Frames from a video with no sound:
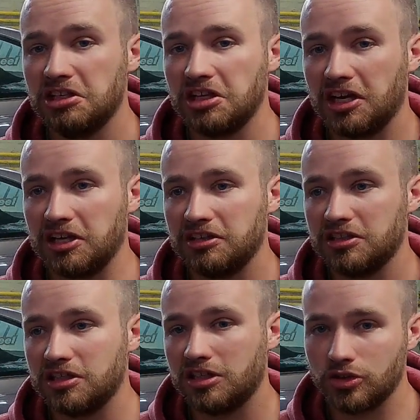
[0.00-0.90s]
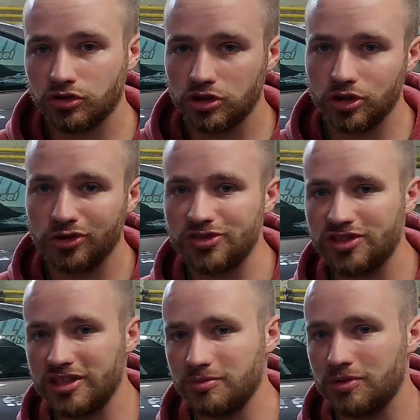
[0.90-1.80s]
And I got to know the
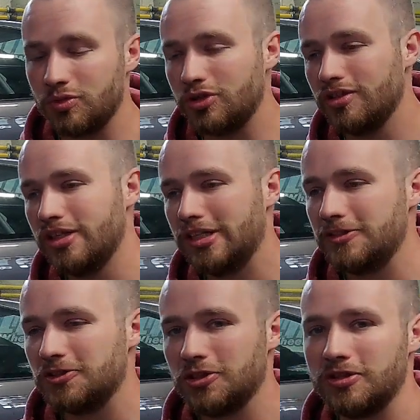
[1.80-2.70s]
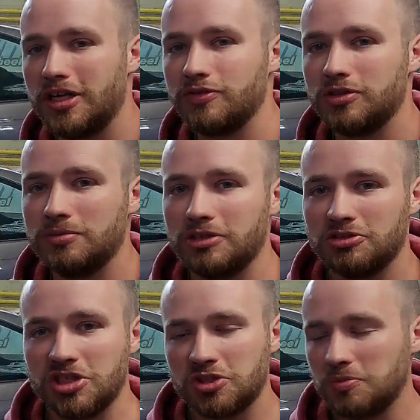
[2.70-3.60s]
scene a bit more. So after about
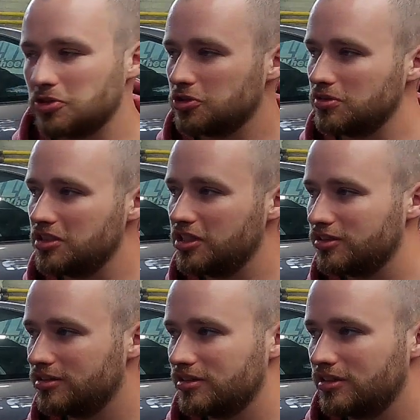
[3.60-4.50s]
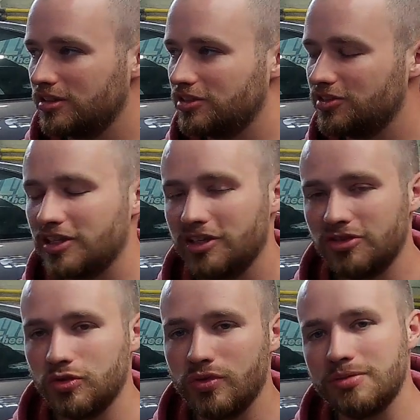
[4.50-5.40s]
6 months to a year, I decided
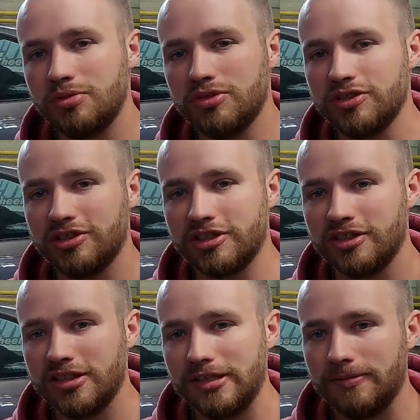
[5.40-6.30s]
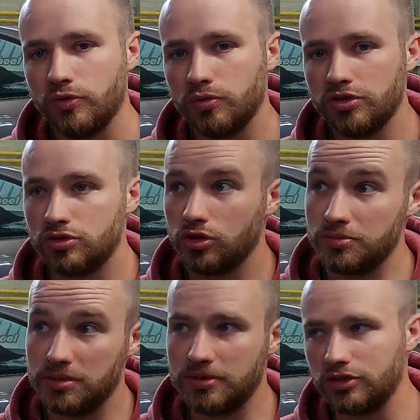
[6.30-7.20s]
to rebuild the car, which took
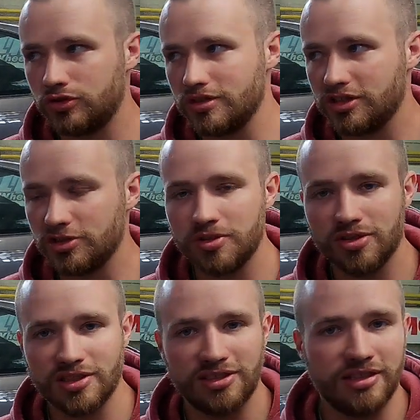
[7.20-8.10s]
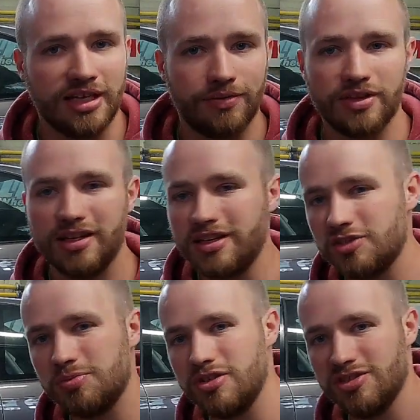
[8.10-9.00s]
me about 3 years because I didn't have any
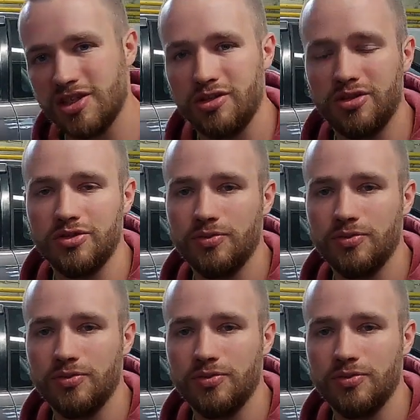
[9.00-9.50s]
experience at all.